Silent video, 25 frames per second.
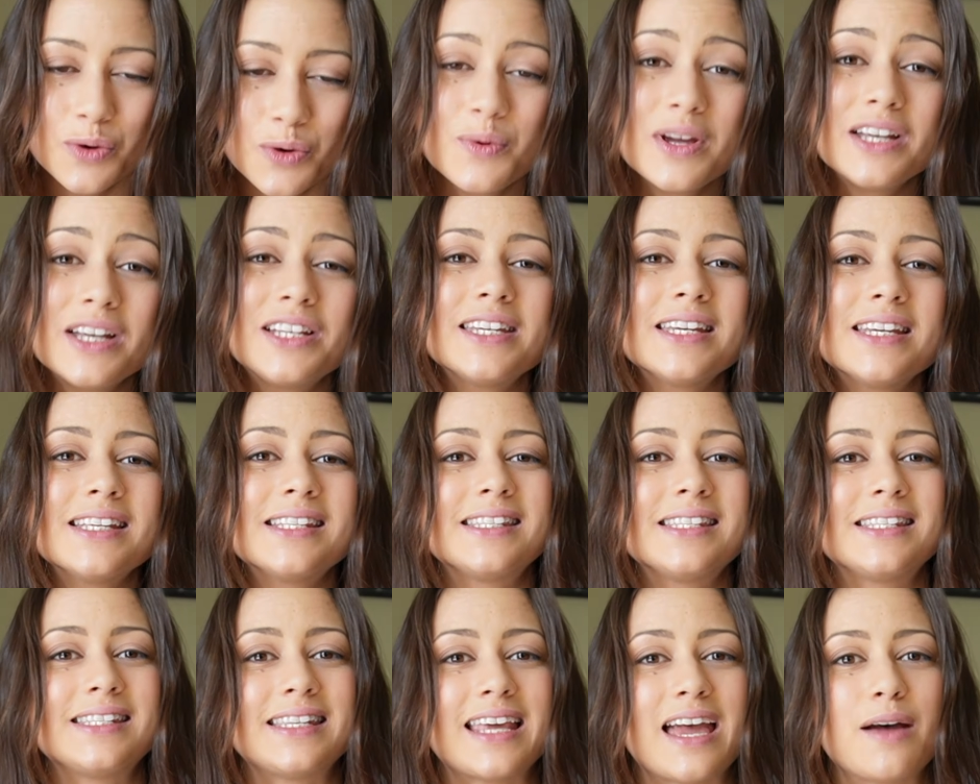which
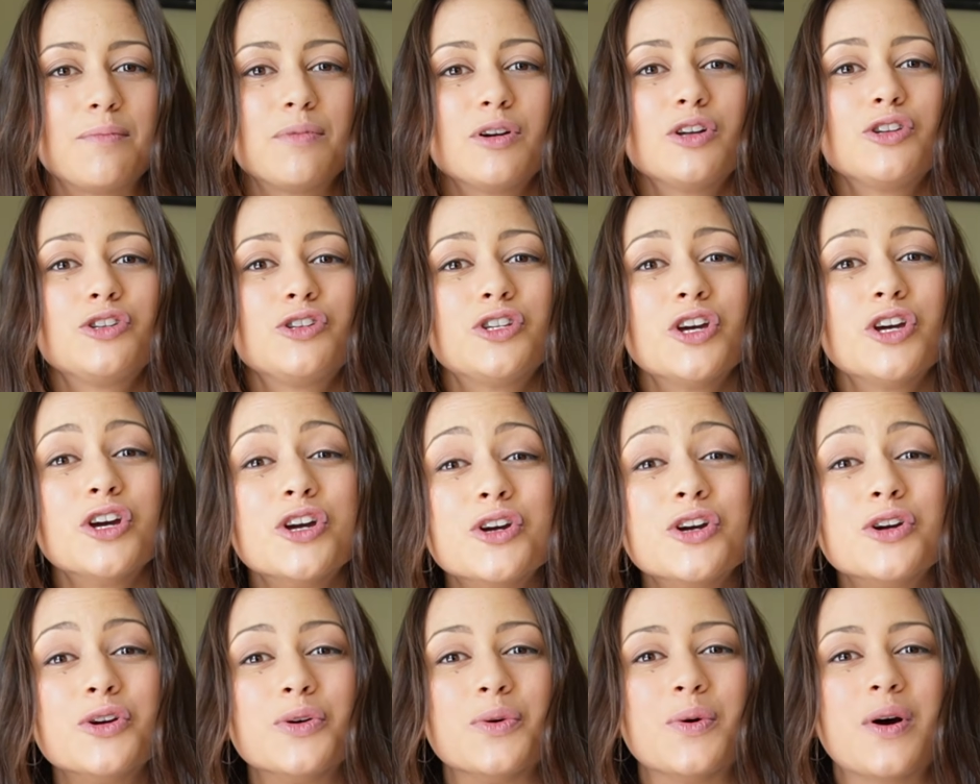is step
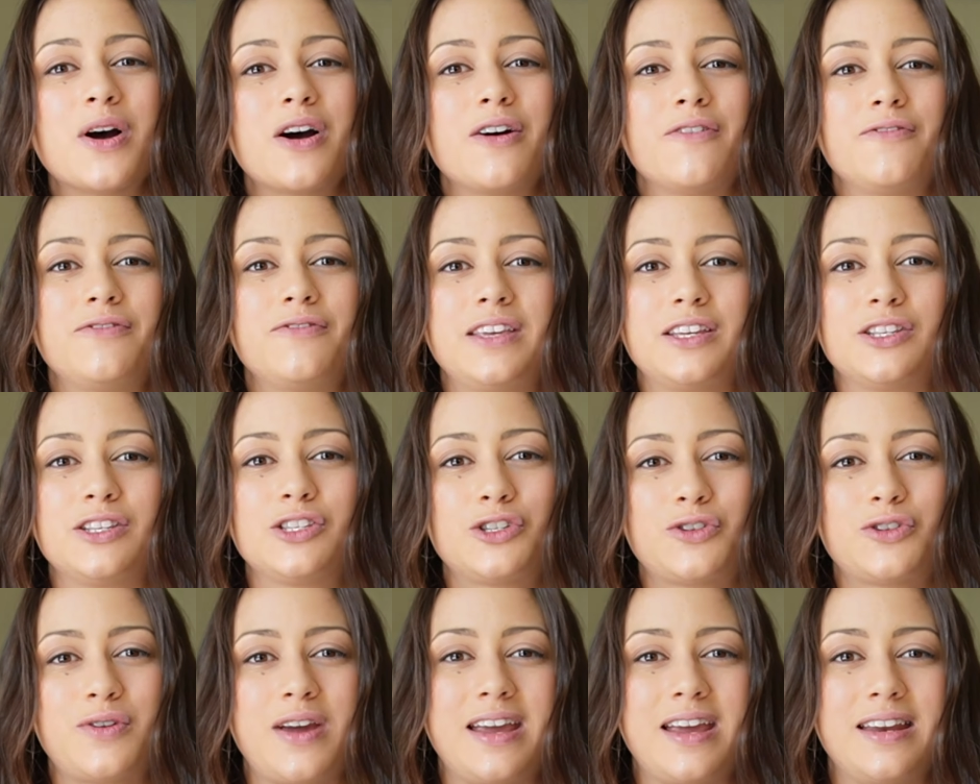2 of
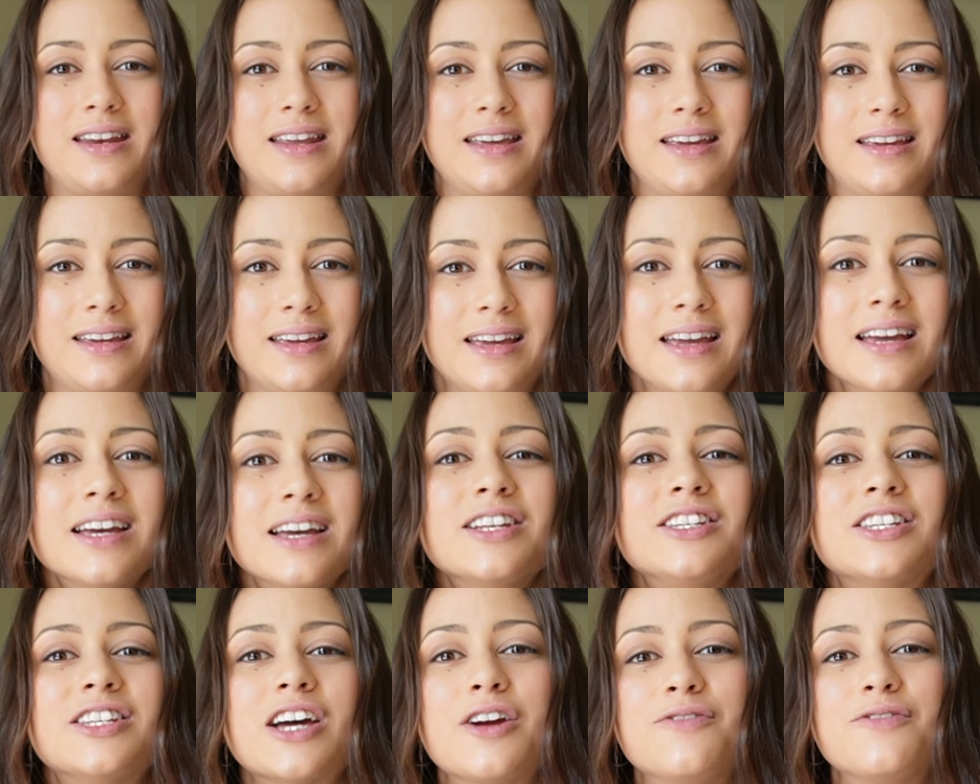this training.
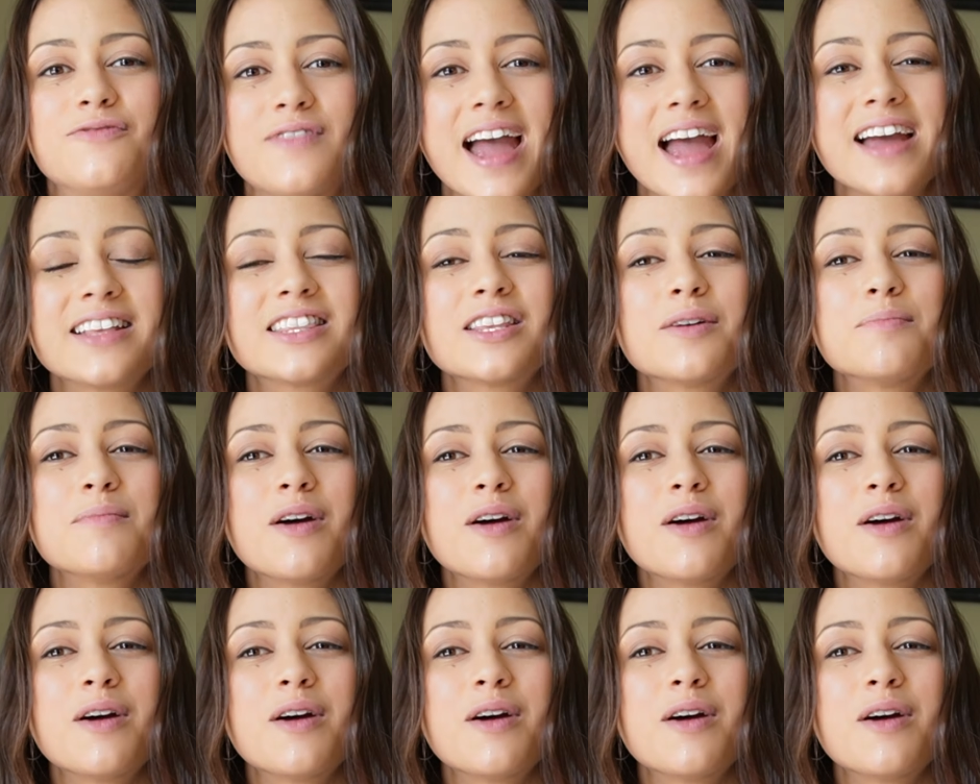Direct them